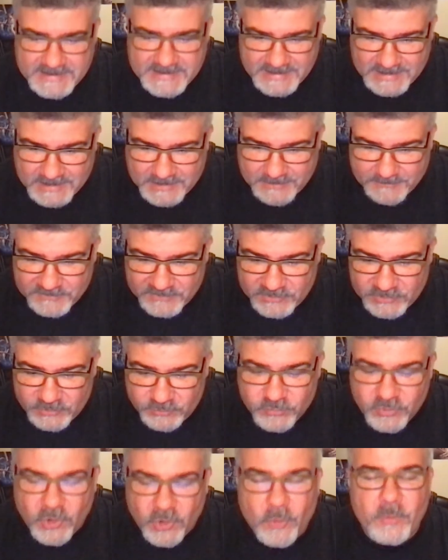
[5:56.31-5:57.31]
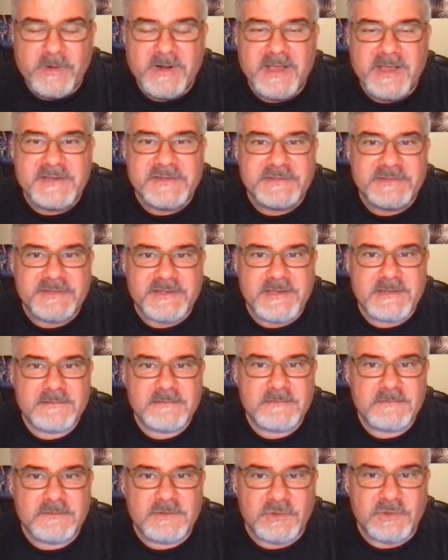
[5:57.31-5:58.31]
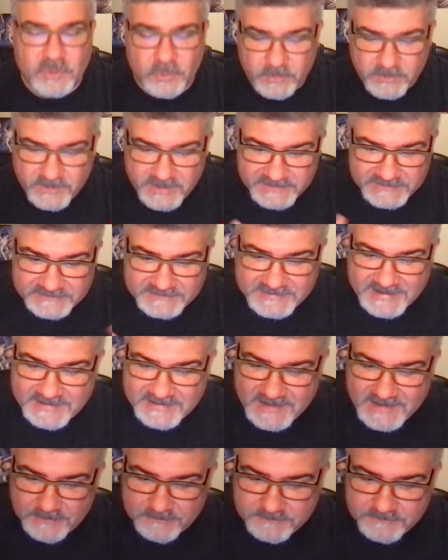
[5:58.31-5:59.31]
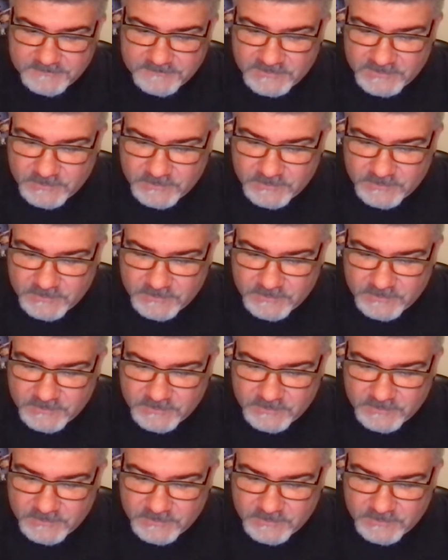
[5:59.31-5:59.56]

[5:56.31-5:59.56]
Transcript: Um, you know when I sit, you know when I stand up,